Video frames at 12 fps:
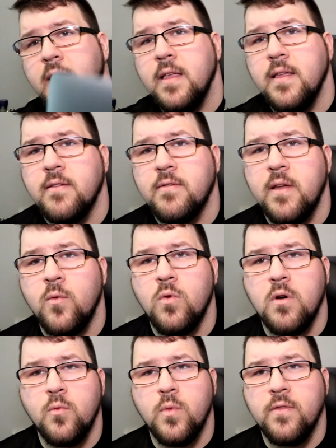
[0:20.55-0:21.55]
it is the
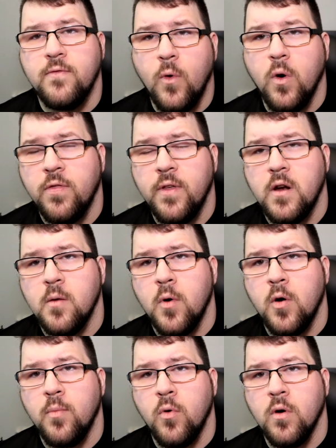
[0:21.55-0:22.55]
one with four
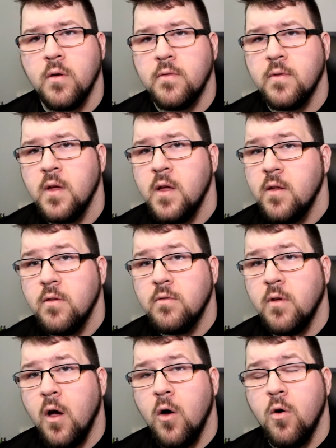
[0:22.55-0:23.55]
Thunderbolt ports.
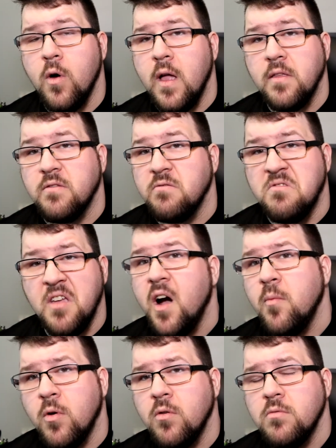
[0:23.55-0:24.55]
So it's
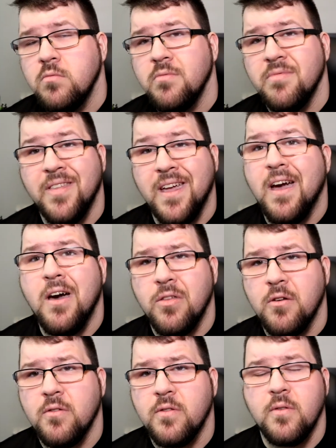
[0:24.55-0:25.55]
double the
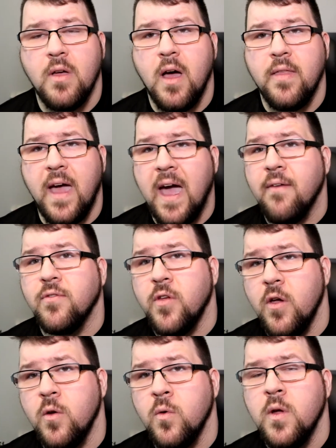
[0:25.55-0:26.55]
others uh, that have
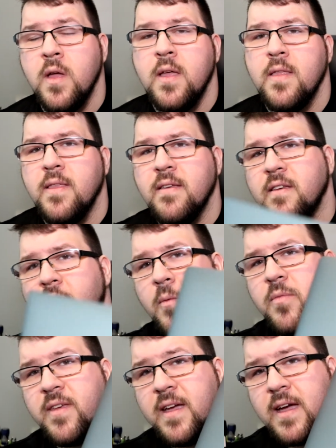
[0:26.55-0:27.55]
two. This
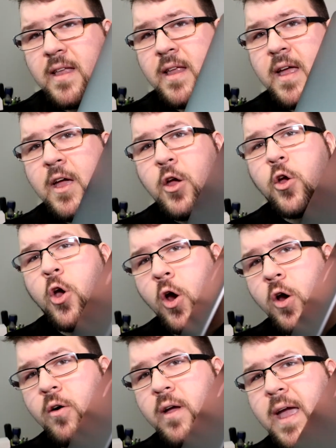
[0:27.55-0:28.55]
comes in
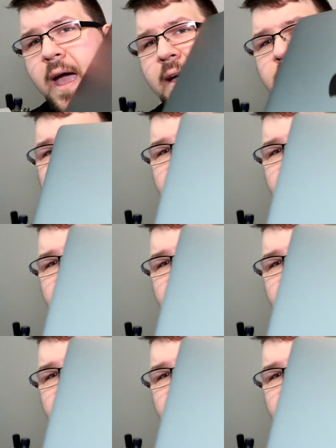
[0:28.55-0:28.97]
currently at